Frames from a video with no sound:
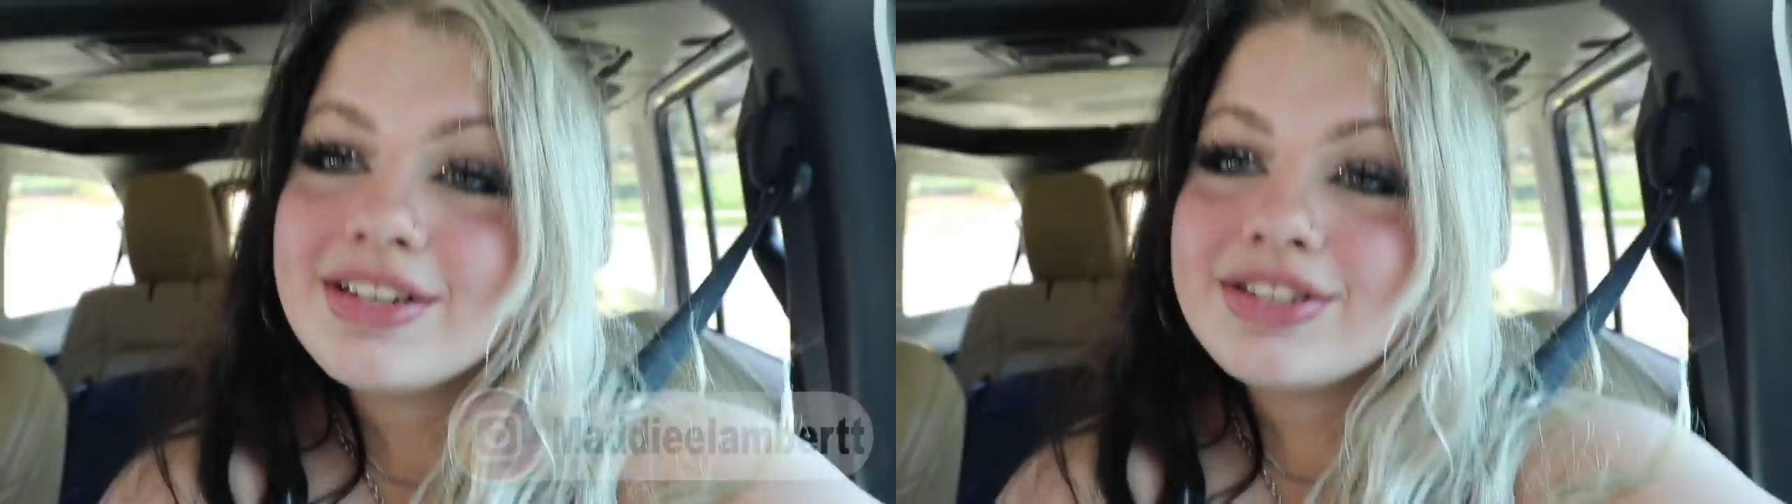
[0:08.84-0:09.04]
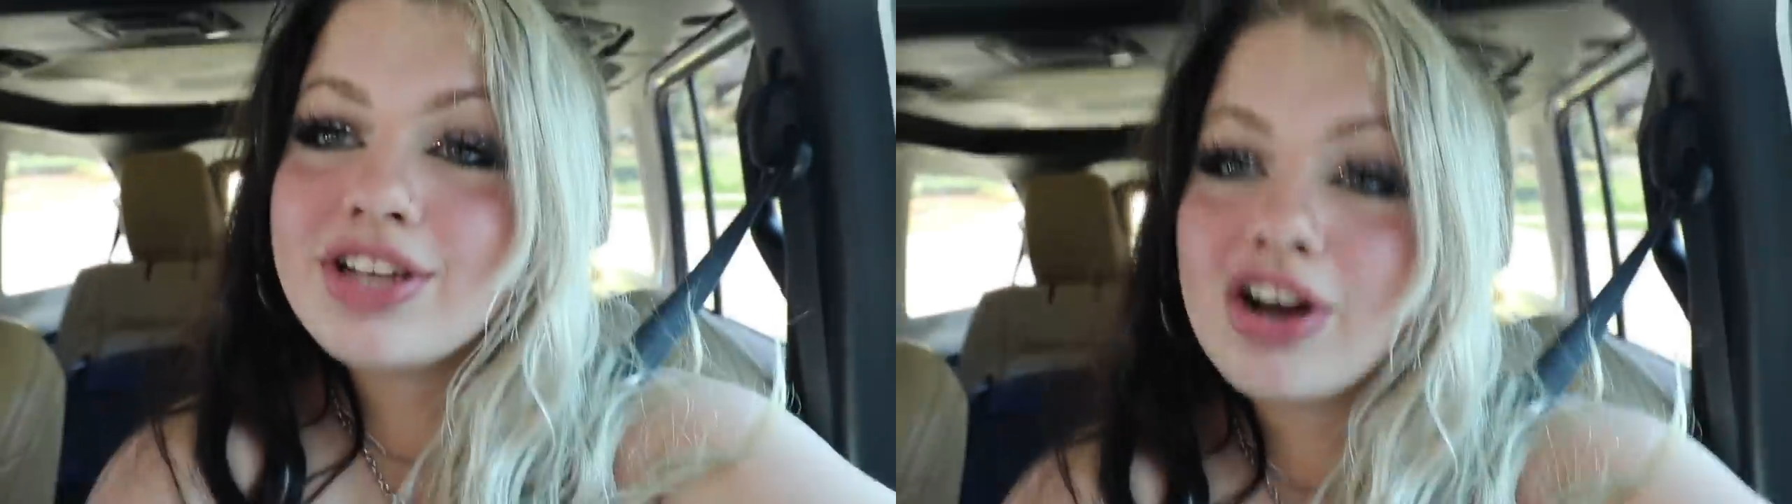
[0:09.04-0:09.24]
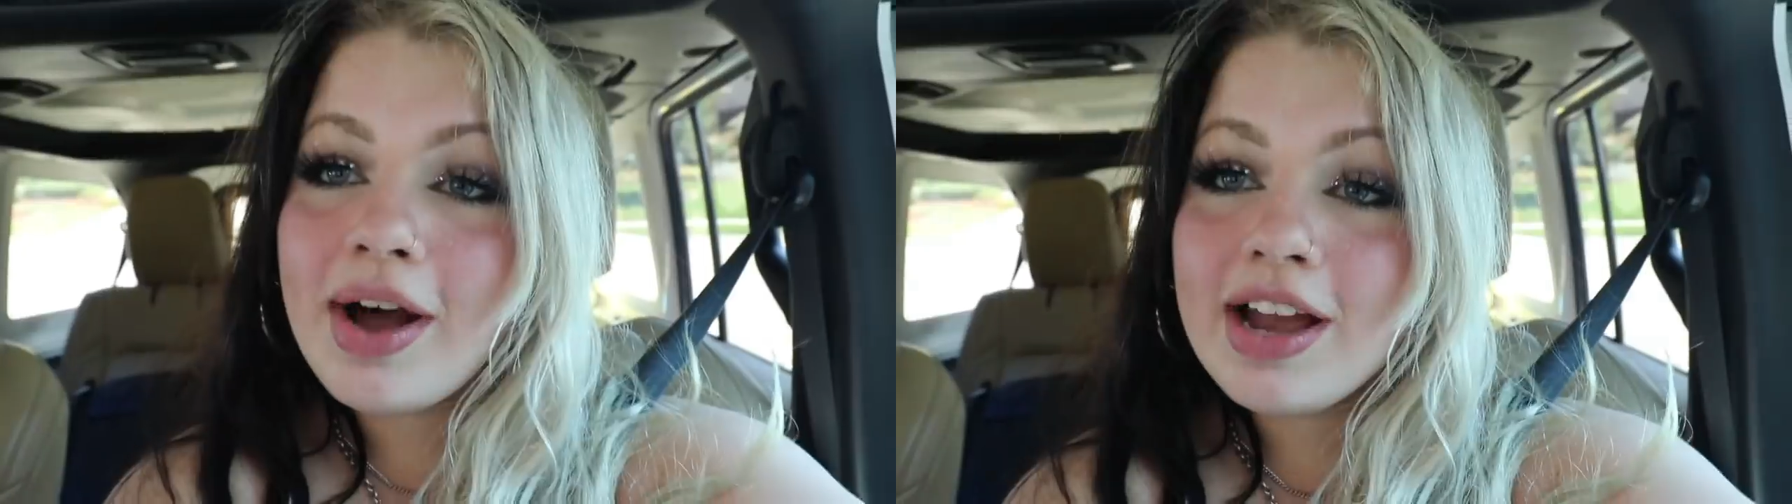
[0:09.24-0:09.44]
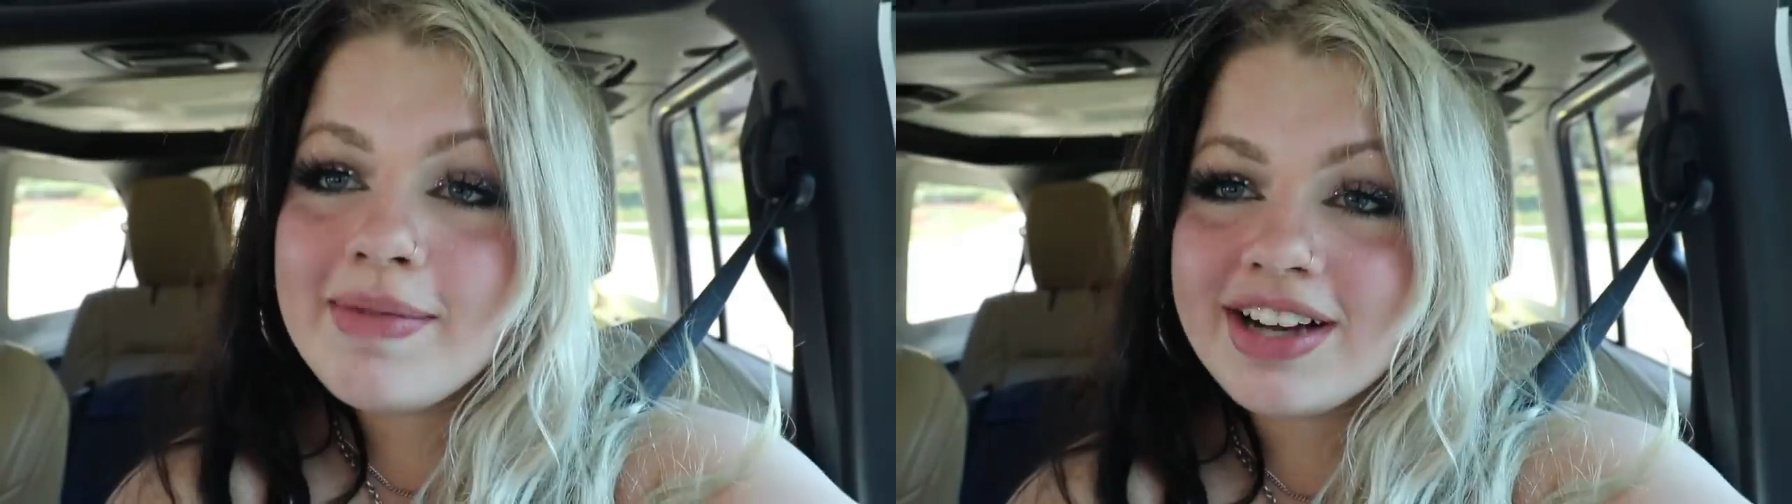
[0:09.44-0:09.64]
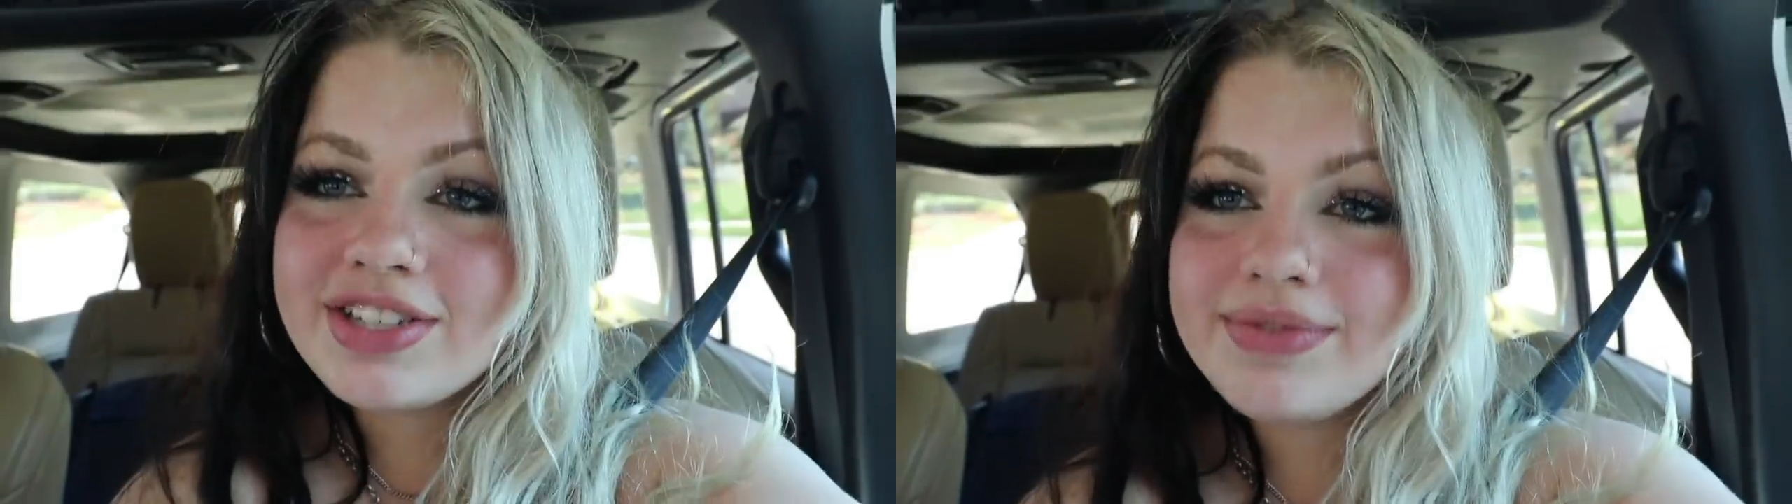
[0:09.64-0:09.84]
So I'm
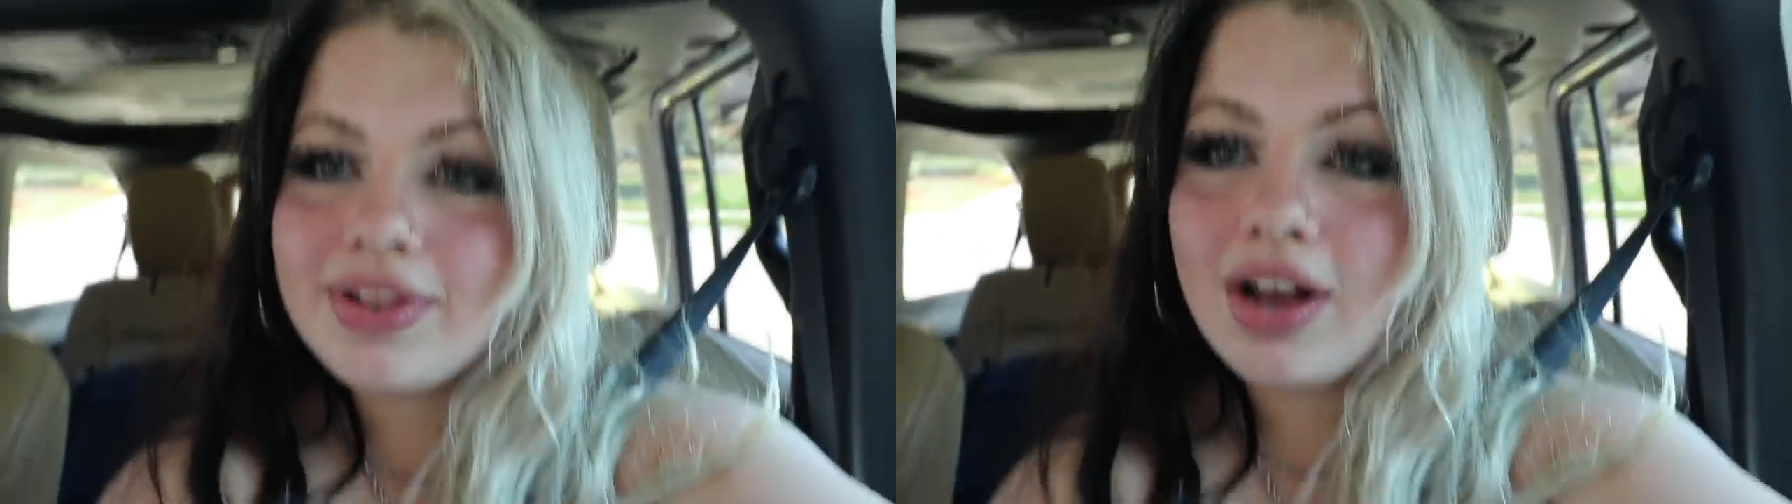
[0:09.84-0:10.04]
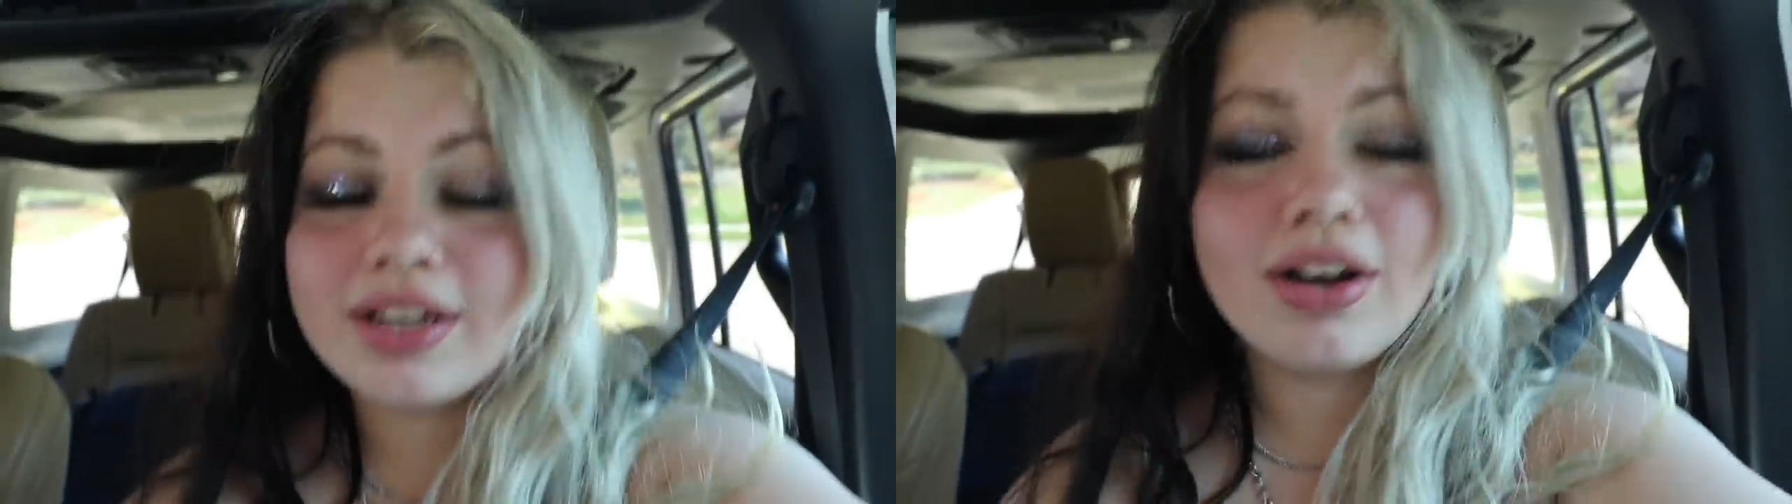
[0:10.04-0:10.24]
actually vlogging